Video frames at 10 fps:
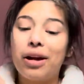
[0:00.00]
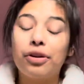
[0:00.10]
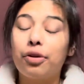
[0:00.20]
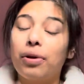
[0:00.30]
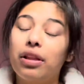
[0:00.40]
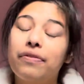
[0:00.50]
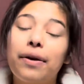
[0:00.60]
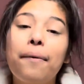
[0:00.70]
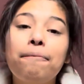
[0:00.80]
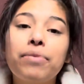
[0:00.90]
I don't know where I left it,
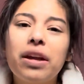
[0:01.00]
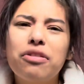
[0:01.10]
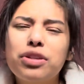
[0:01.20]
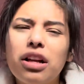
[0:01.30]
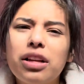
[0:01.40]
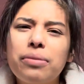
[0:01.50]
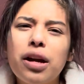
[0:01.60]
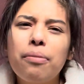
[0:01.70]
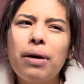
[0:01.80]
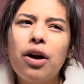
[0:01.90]
it was telling me
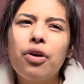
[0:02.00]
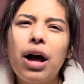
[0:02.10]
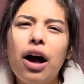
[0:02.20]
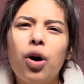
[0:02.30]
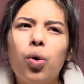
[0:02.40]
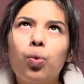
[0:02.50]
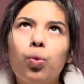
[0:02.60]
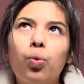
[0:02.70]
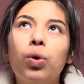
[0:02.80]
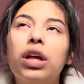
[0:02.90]
about how
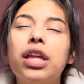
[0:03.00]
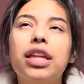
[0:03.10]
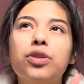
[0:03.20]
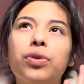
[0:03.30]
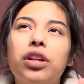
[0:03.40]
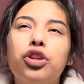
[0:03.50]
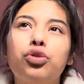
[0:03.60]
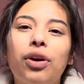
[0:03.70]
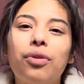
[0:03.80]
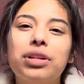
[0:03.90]
one of the things we're gonna do
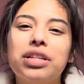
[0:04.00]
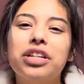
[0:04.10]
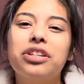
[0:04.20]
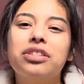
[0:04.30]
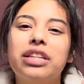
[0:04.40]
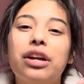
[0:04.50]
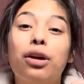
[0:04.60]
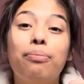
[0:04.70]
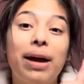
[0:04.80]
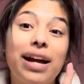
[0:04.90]
at orientation is take our
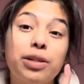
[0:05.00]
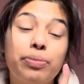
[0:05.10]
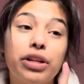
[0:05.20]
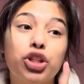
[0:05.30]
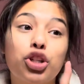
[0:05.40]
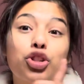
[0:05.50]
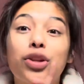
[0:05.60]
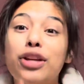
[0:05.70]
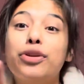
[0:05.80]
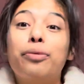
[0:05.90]
badge picture. So
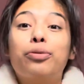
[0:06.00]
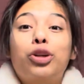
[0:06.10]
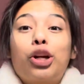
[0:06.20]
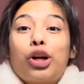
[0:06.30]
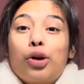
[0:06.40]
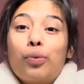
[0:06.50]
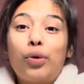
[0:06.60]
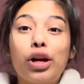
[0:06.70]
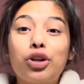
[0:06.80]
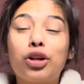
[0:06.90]
that's why I'm trying to get
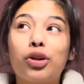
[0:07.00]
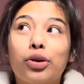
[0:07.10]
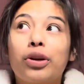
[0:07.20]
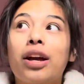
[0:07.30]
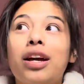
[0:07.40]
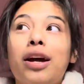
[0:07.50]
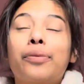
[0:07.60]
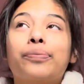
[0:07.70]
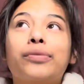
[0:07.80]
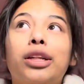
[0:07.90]
ready, trying to look
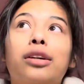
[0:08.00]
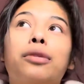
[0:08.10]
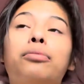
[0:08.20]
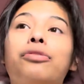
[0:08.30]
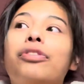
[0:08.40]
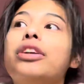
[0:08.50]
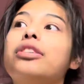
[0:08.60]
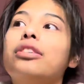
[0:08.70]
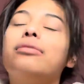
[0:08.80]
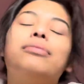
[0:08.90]
professional.